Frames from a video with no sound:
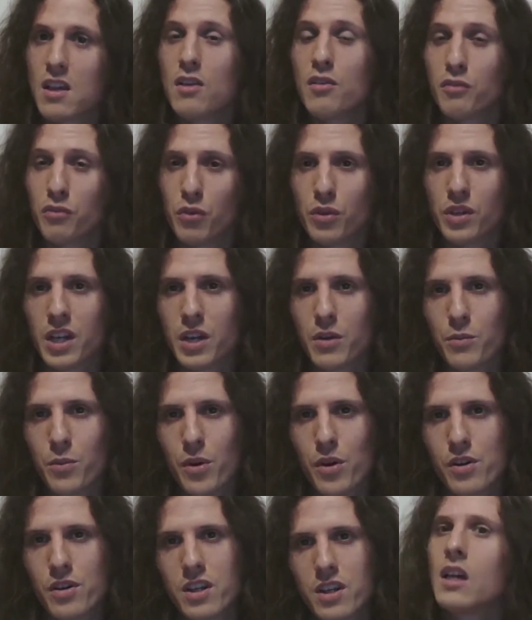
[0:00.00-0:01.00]
for their
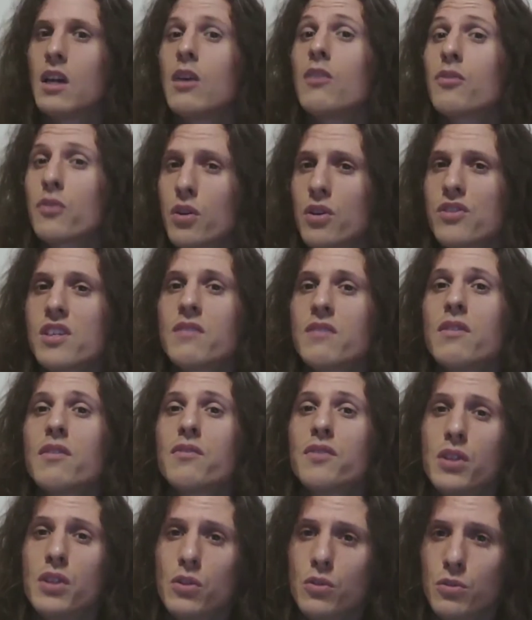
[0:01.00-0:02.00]
work. Of course, you have a
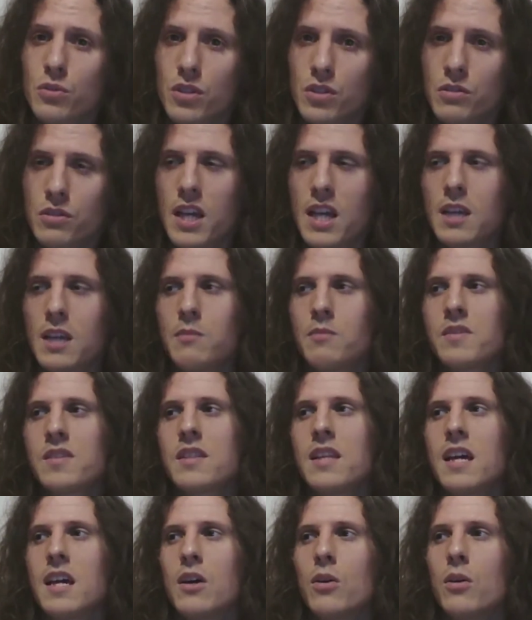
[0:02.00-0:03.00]
few new names
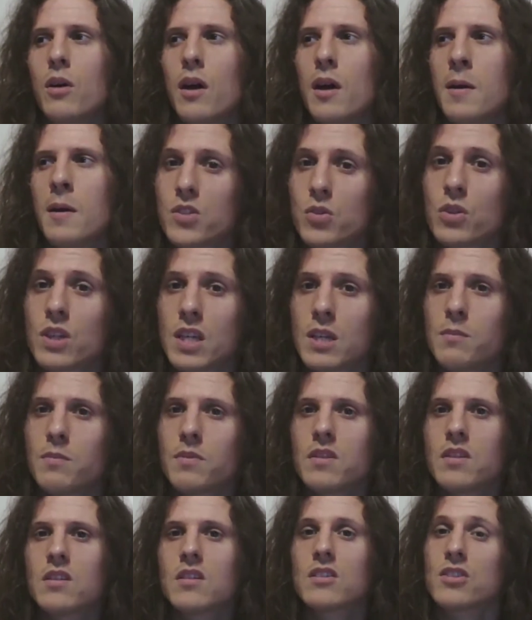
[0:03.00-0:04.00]
now to keep
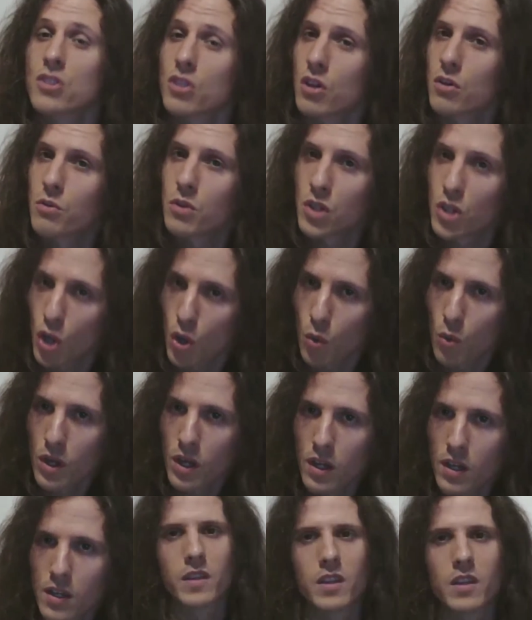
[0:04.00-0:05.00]
the genre going.
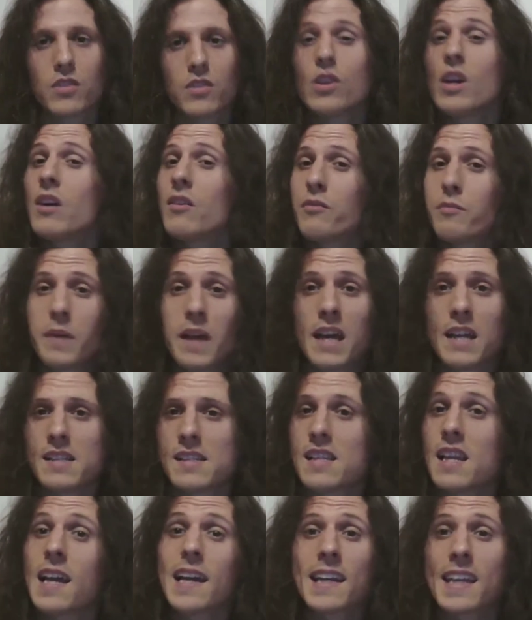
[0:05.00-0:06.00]
You have bands
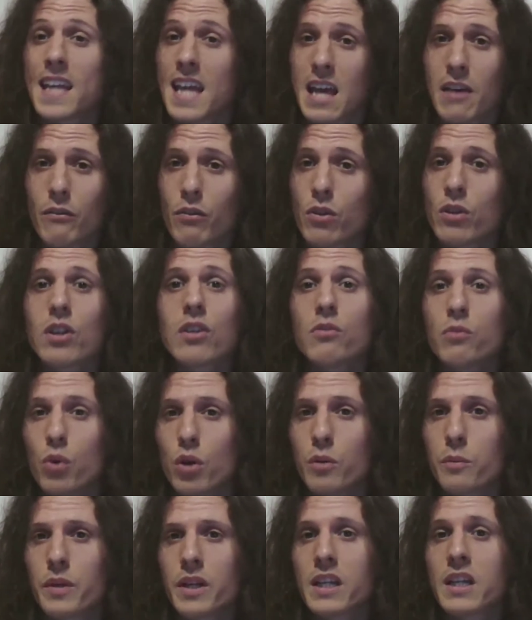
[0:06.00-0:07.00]
like Havoc,
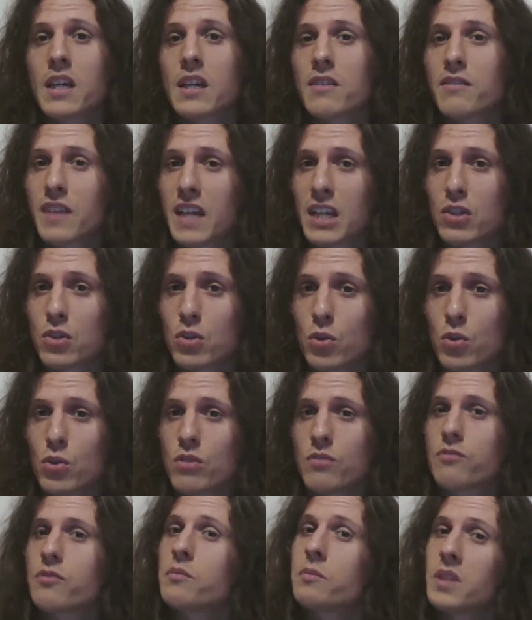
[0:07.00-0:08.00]
Warbringer, Vector
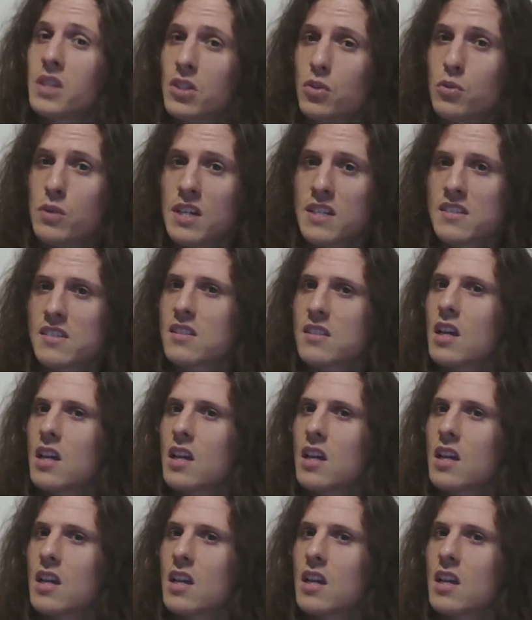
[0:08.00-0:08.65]
from the US,